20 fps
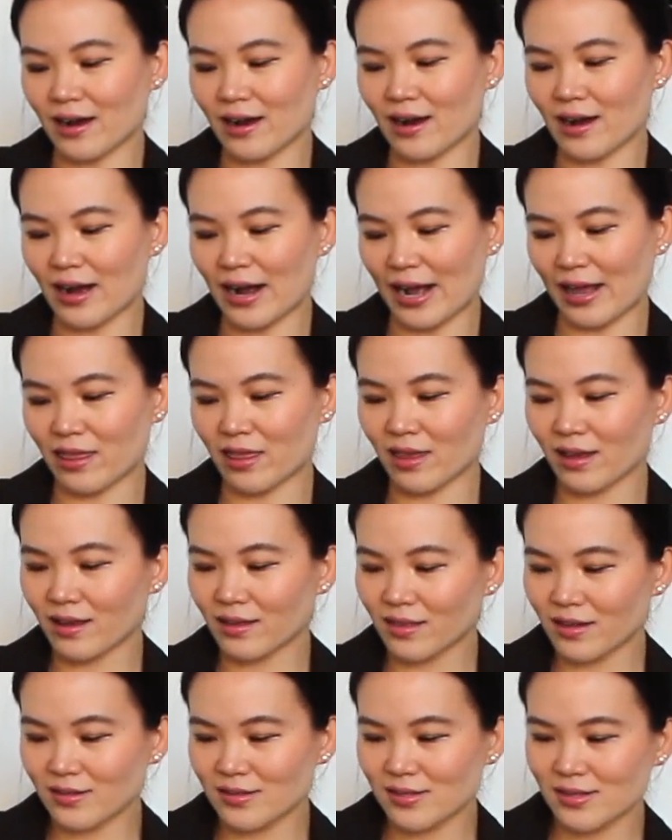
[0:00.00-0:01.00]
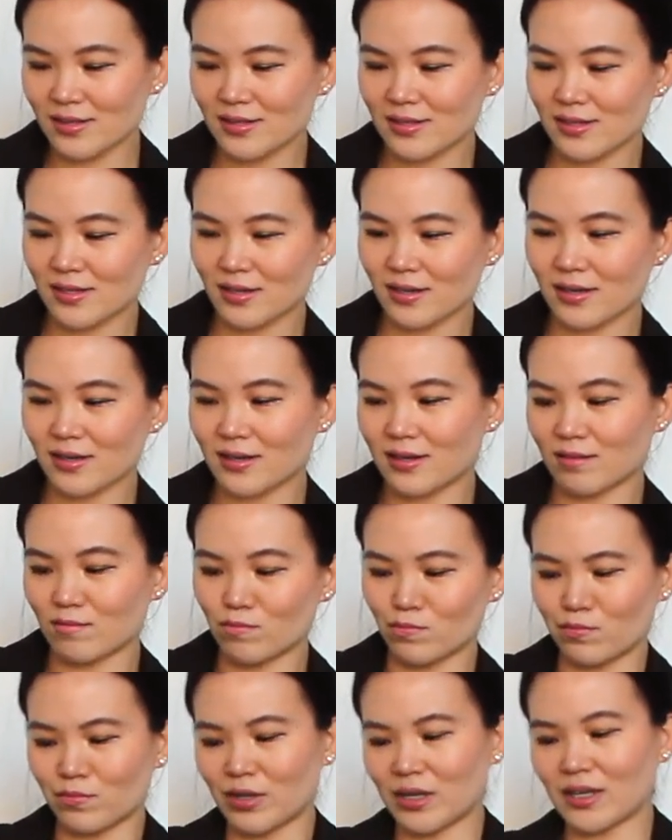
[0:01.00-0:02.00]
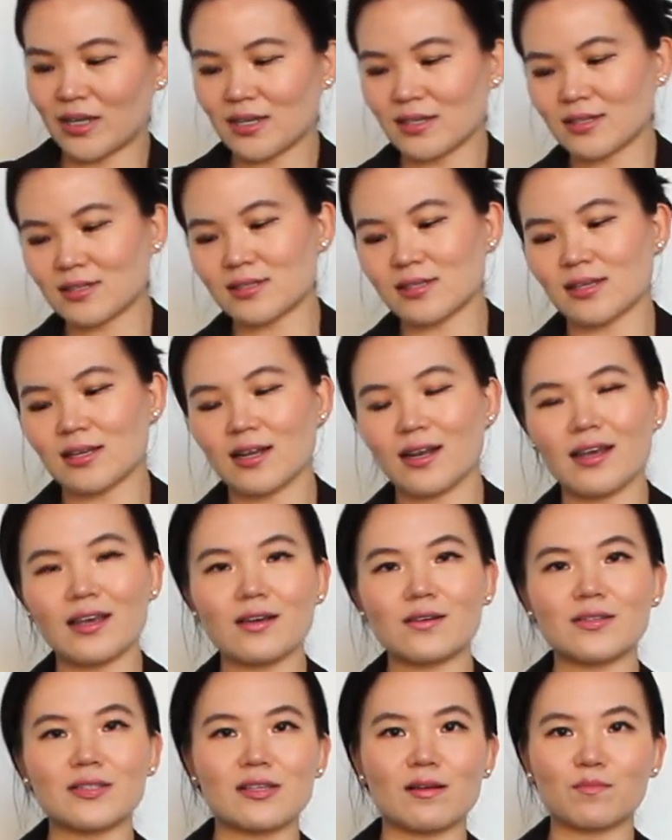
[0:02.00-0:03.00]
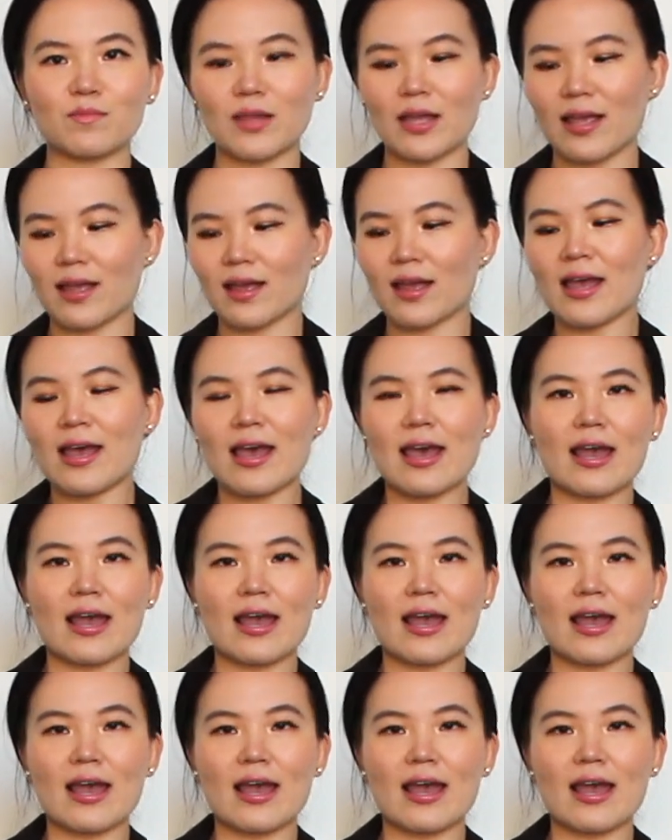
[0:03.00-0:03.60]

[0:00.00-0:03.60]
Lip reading: I think this is the Mini City or something.